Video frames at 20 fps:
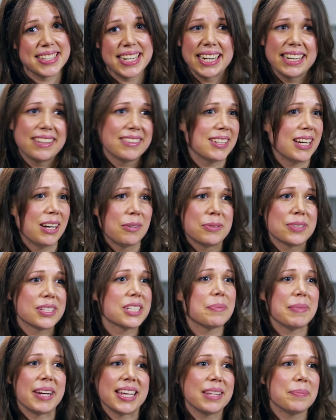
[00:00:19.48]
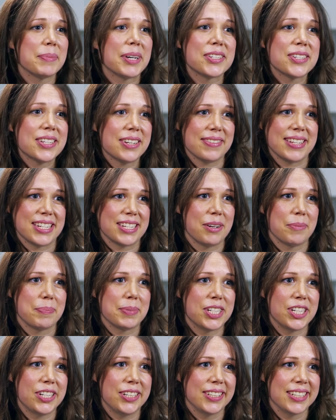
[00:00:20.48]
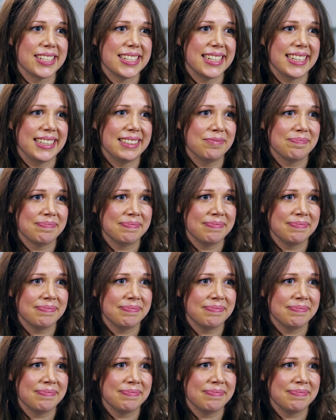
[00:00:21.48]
saying I want to make the most of this opportunity.